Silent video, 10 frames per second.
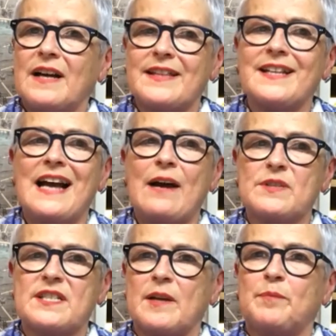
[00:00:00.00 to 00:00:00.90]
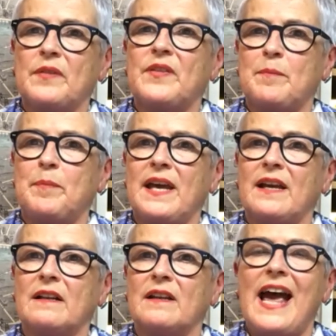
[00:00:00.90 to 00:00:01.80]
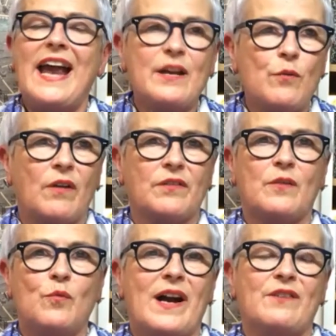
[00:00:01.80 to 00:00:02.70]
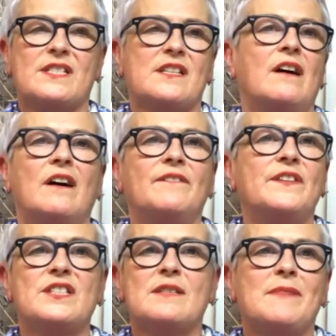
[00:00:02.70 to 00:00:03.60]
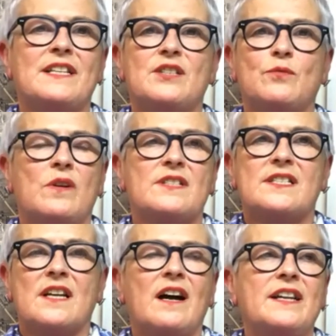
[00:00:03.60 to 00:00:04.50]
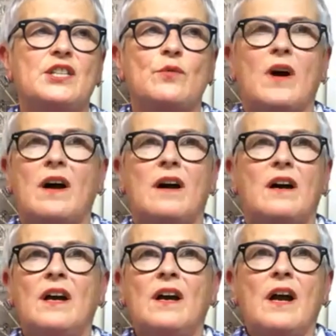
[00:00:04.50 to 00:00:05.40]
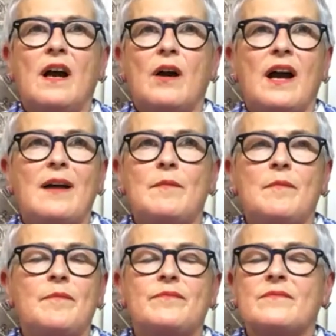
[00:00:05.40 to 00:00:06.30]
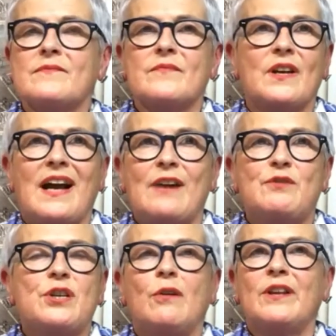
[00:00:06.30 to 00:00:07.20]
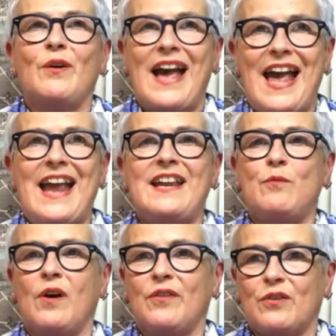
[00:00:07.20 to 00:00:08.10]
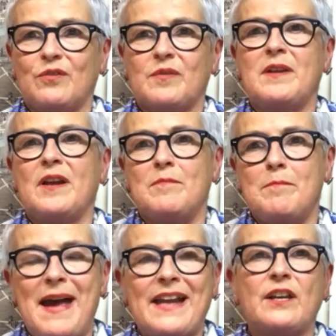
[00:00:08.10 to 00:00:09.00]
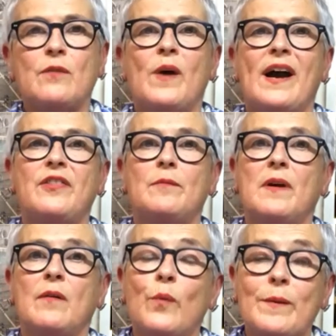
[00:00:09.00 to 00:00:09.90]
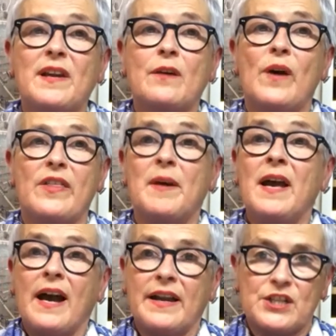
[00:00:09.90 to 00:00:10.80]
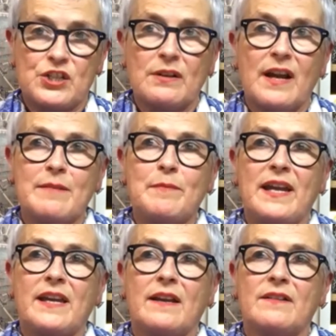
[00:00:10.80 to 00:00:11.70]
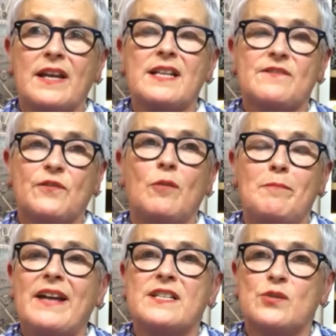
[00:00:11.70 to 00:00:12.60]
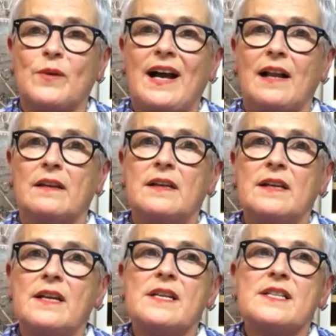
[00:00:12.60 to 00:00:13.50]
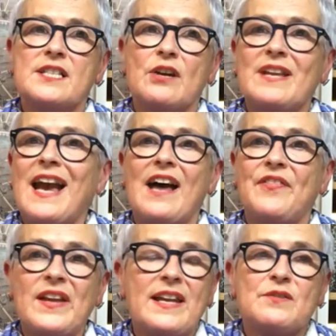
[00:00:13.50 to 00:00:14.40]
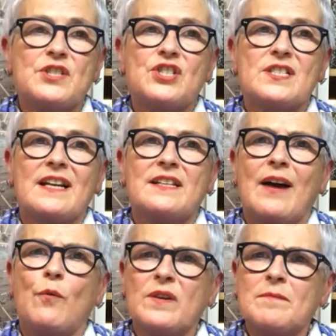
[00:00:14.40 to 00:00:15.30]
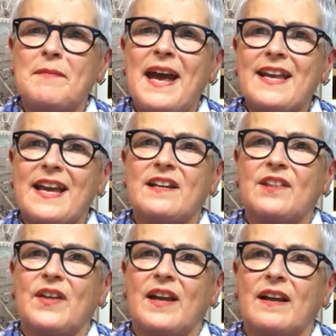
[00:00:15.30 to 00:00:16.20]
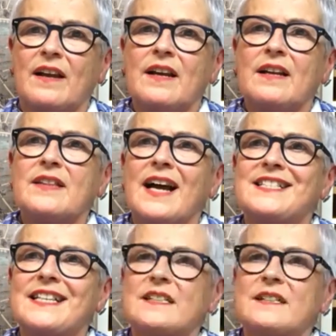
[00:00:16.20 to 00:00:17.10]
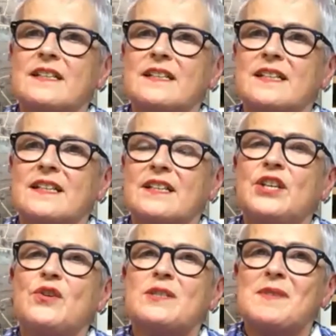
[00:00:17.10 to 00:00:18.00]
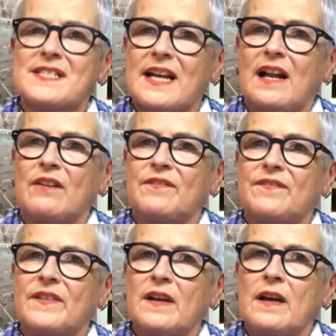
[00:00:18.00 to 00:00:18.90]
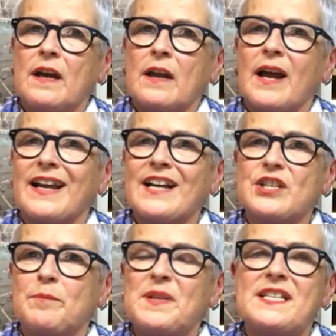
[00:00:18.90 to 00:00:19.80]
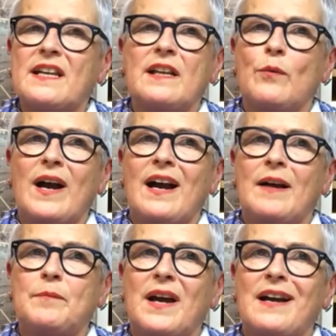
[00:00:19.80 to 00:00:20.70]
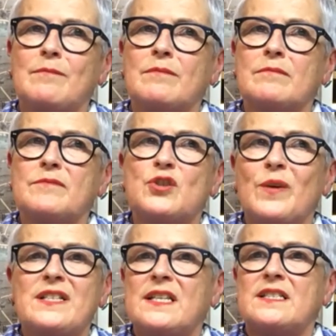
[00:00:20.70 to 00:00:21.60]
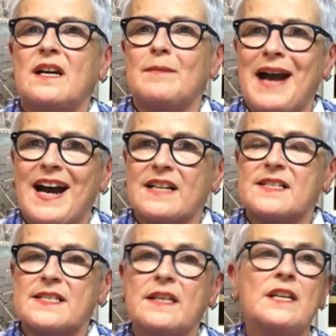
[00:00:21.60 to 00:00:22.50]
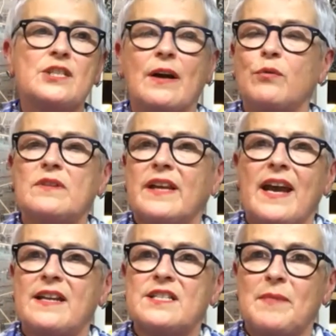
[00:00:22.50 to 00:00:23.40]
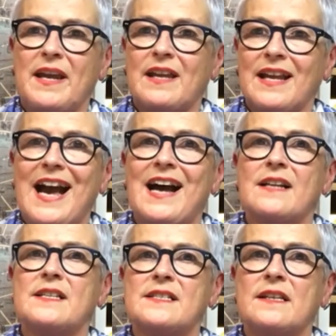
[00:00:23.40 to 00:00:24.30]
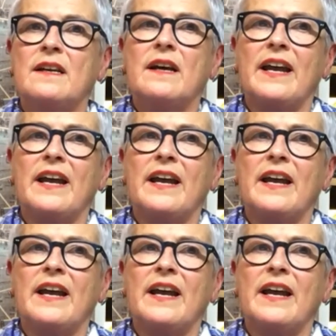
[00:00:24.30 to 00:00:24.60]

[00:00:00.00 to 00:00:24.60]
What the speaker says: I think that was the appeal. Anyone can wear a scarf. It doesn't matter what size you are, how tall you are. Anyone, or men can wear them and women can wear them. And I do like making things for men as well. So yeah, I think it was just I wouldn't make anything that I didn't use myself. Like I don't particularly wear tweedy type hats, so I wouldn't get into making hats.